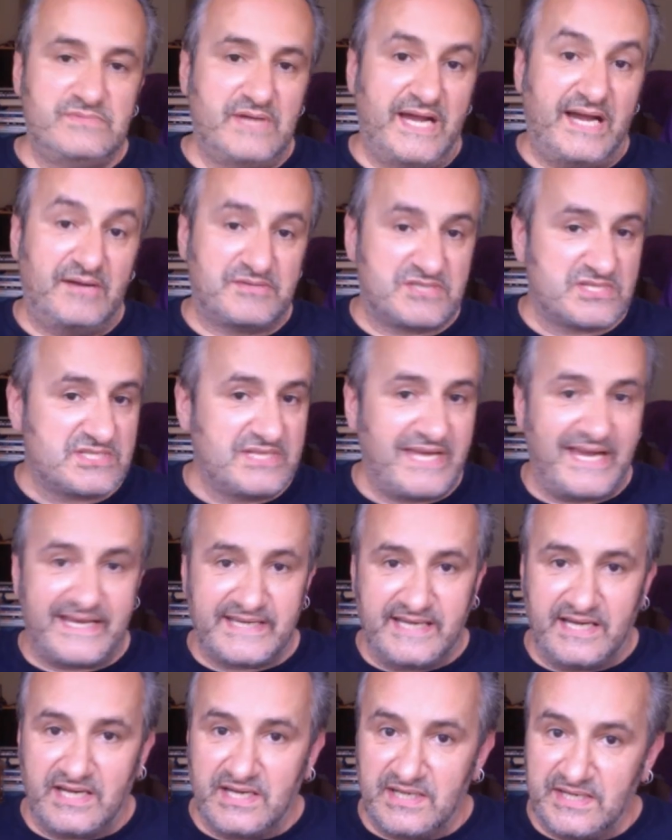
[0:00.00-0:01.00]
to stack
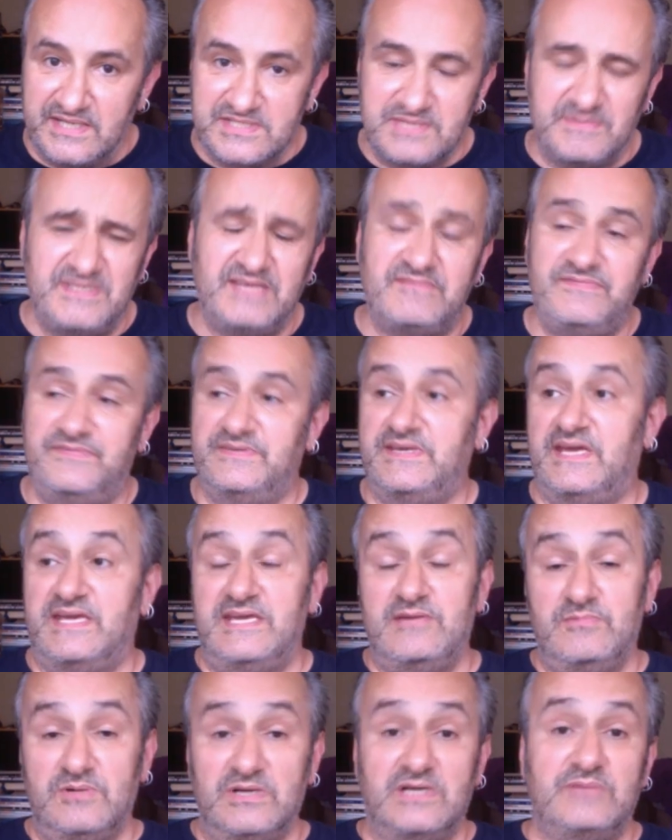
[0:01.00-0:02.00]
cards. I mean, don't forget, he
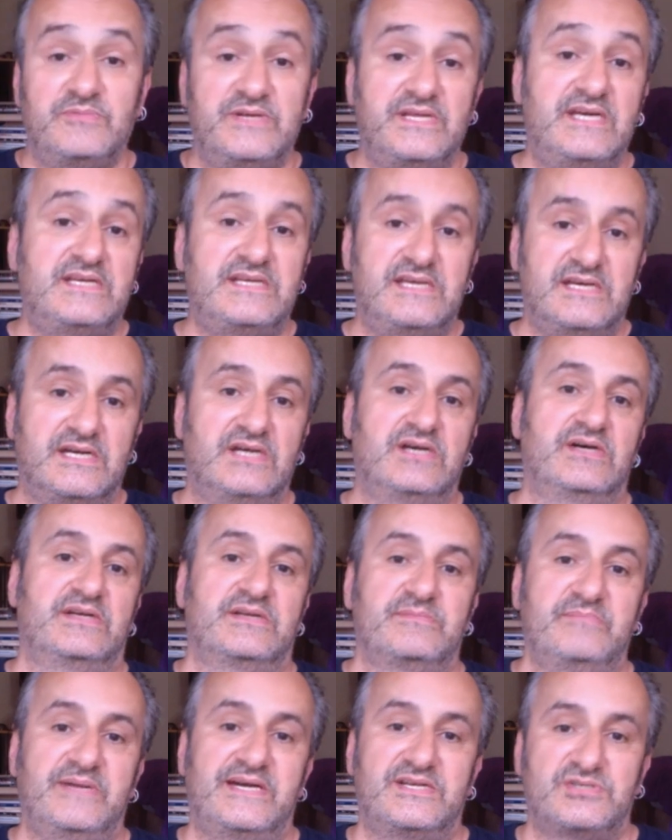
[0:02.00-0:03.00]
worked with Eddie Hearn
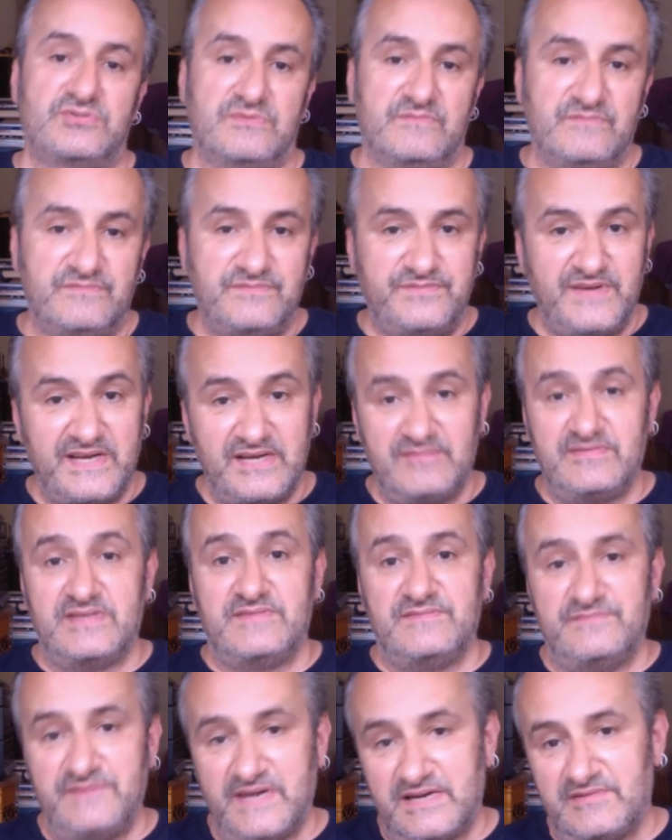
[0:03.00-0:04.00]
and Match very,
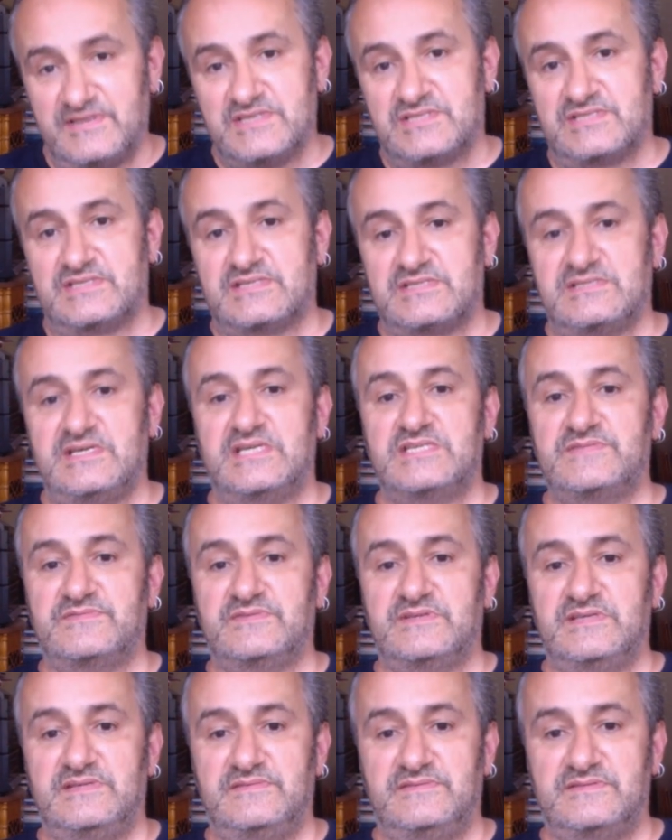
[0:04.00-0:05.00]
very
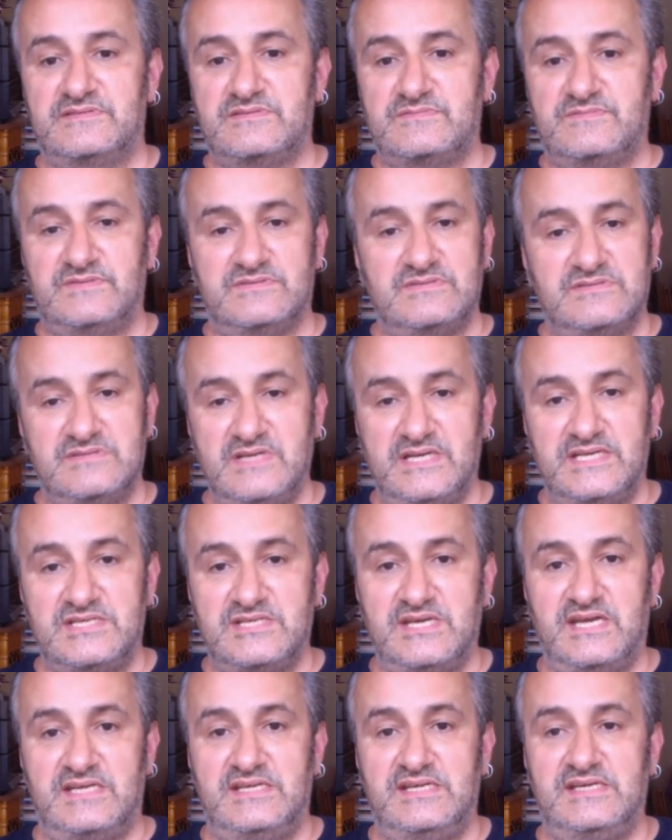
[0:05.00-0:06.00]
successfully for nearly
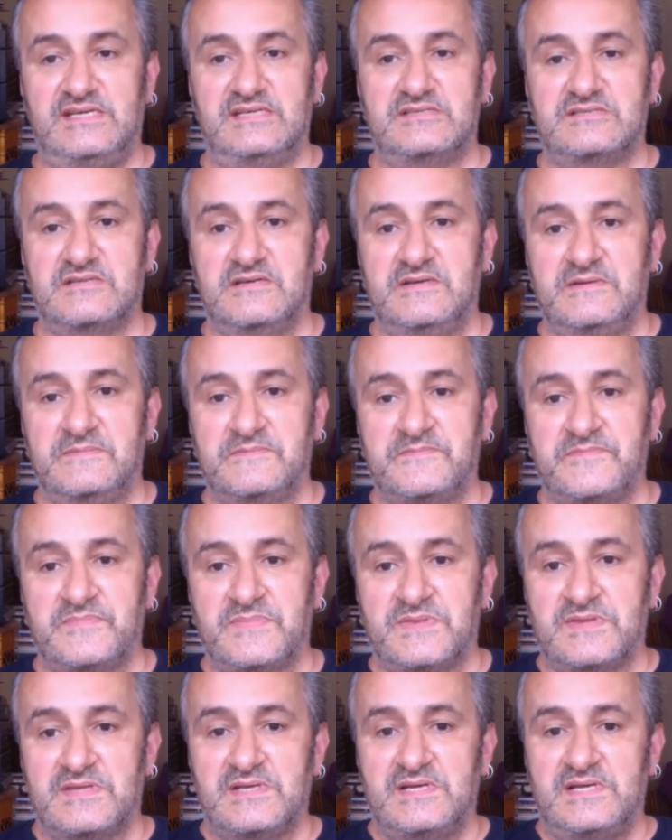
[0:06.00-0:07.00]
10 years.
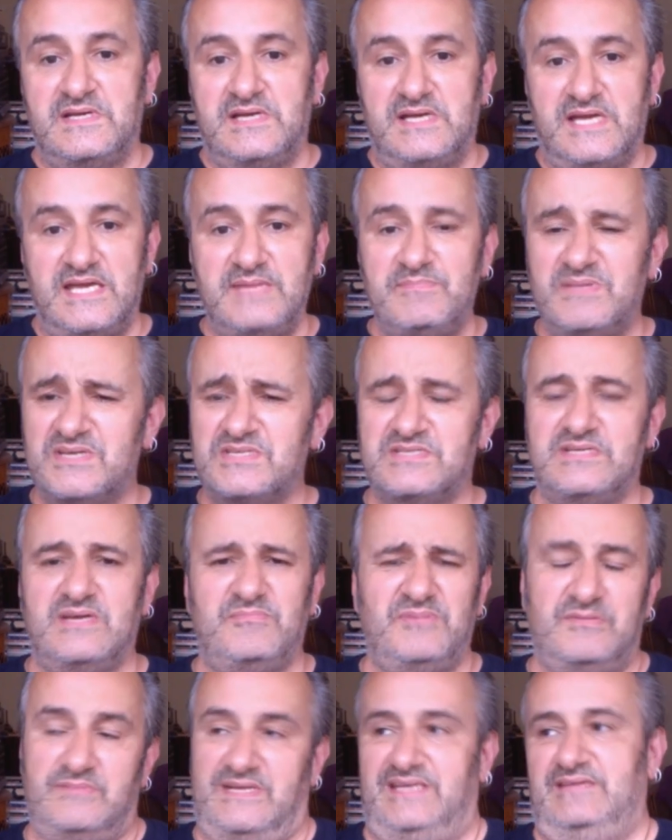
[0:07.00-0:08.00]
He must,
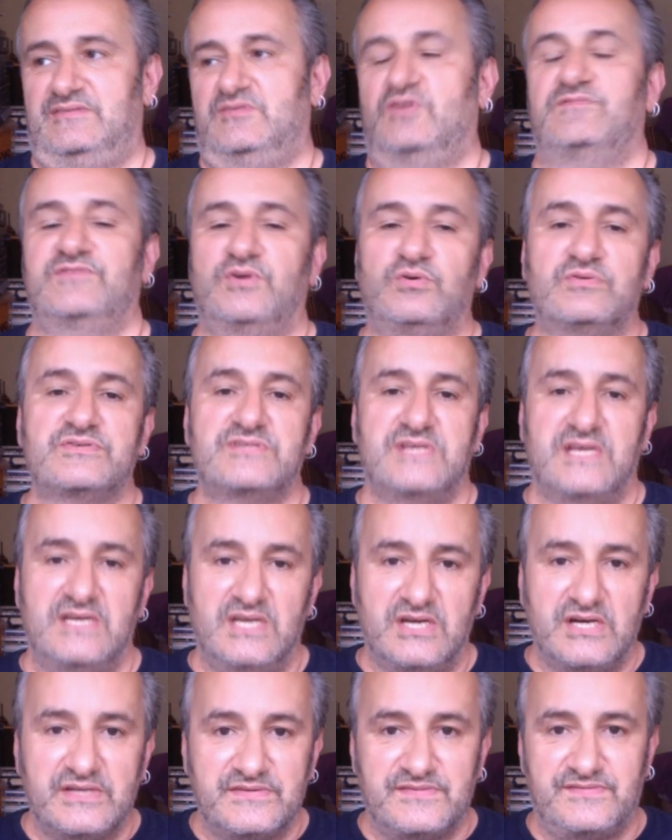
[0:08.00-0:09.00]
of course, he
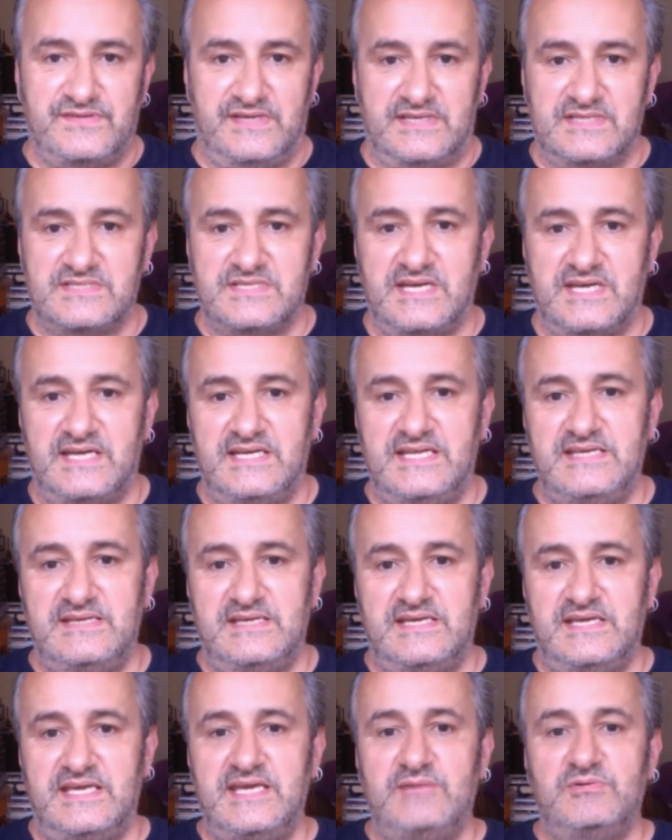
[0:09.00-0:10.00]
learned things, and
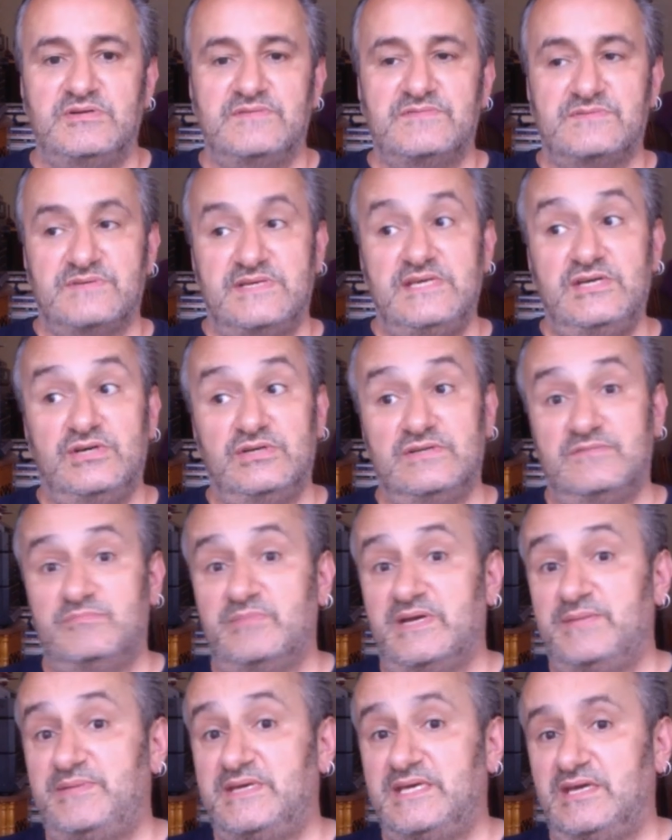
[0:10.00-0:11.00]
he could have
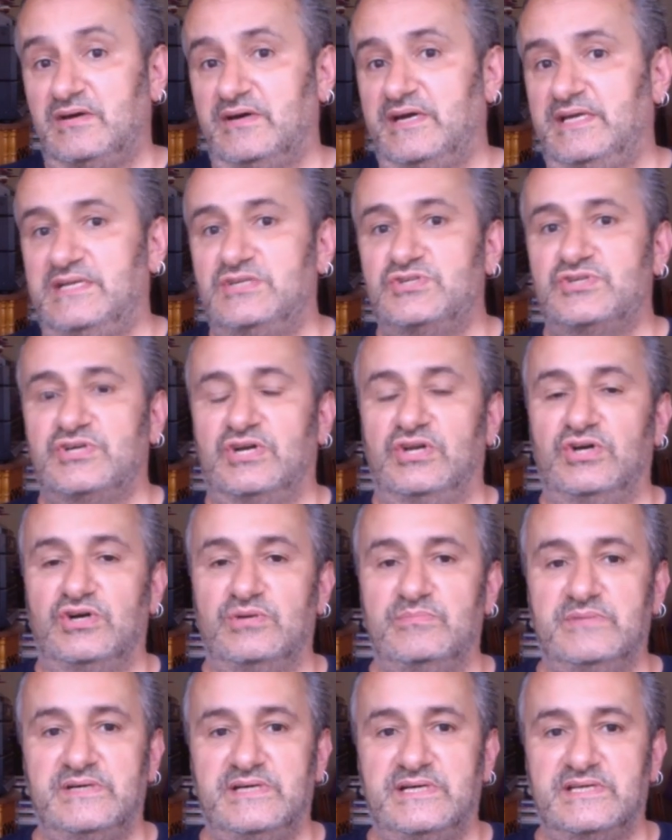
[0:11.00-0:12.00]
maybe guided
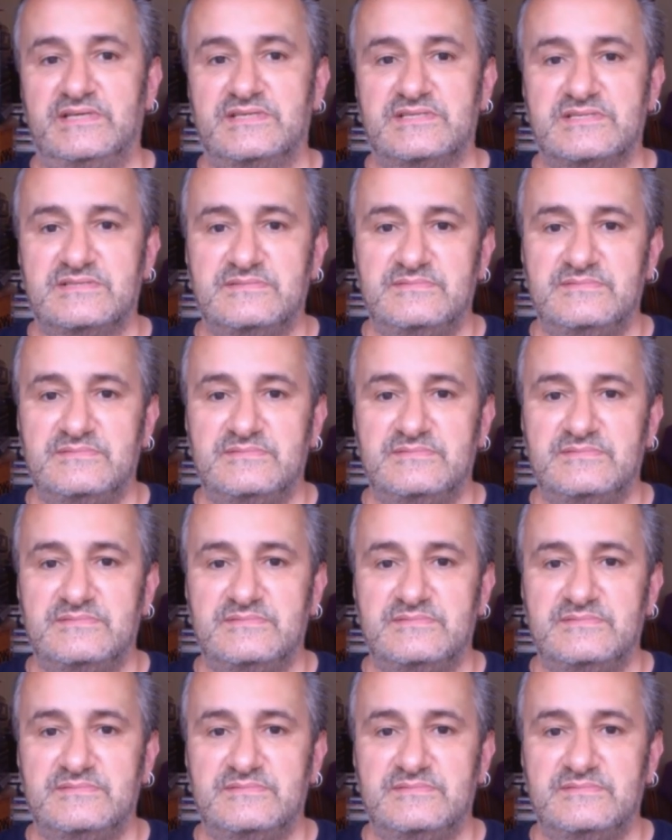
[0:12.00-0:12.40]
Shalom and,